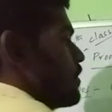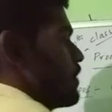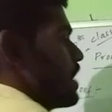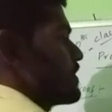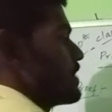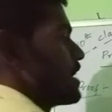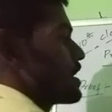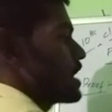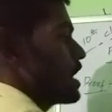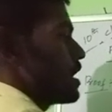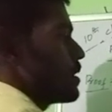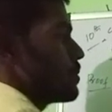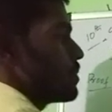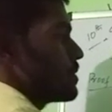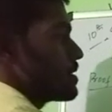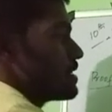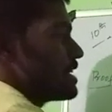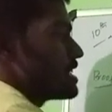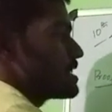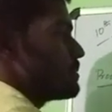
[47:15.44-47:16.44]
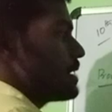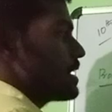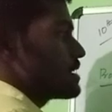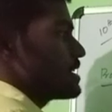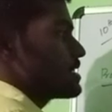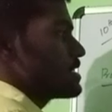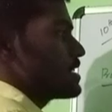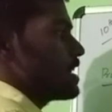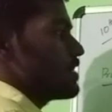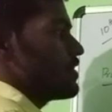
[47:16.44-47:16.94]
What will come? This
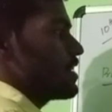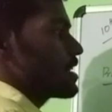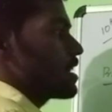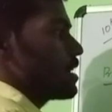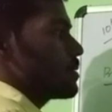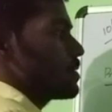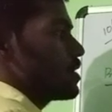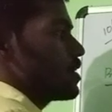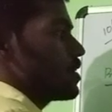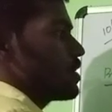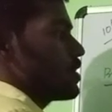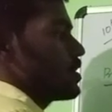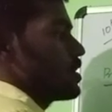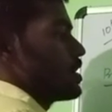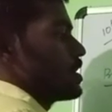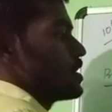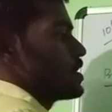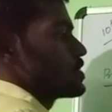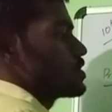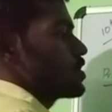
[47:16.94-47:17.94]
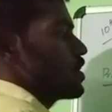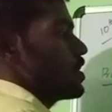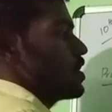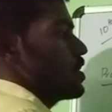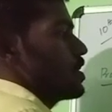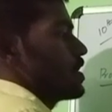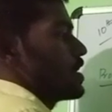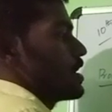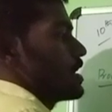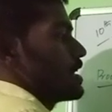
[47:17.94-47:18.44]
basis here will come now.
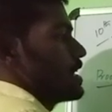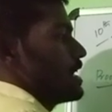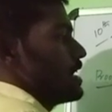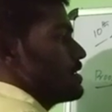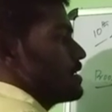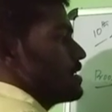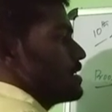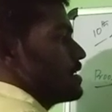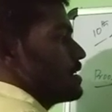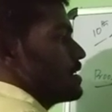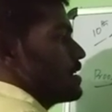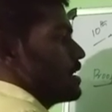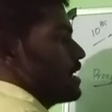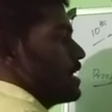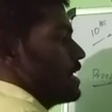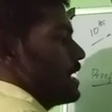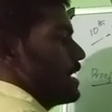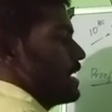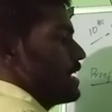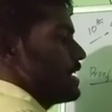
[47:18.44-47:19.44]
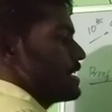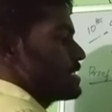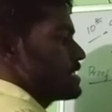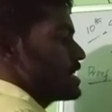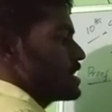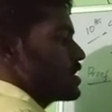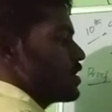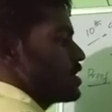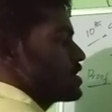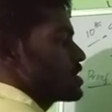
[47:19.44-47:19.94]
So n is
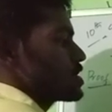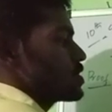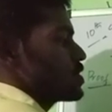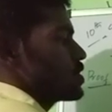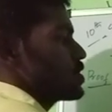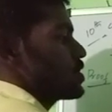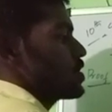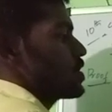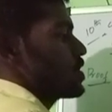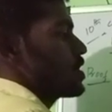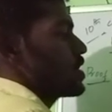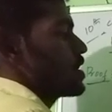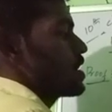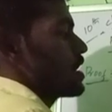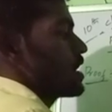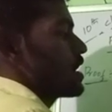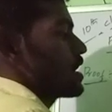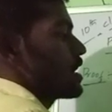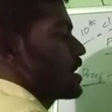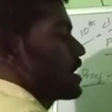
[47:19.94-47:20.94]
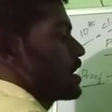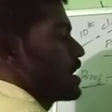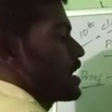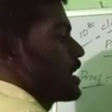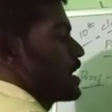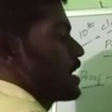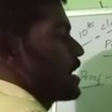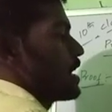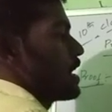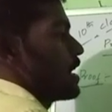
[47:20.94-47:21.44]
equals to
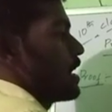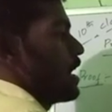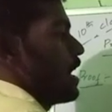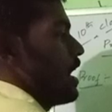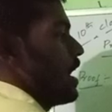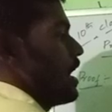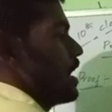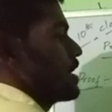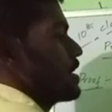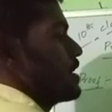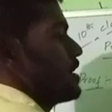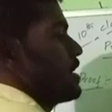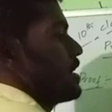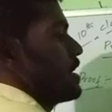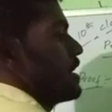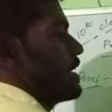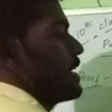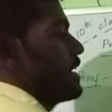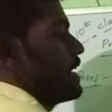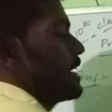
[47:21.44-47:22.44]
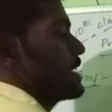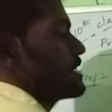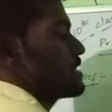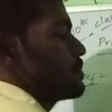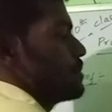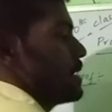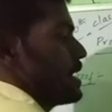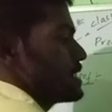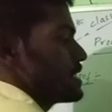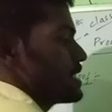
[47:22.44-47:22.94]
log
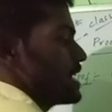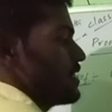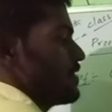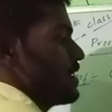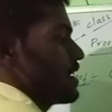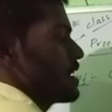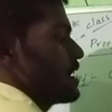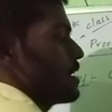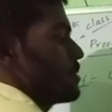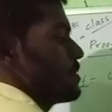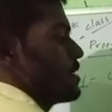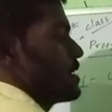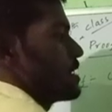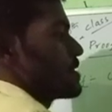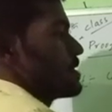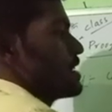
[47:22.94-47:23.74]
x base a will come.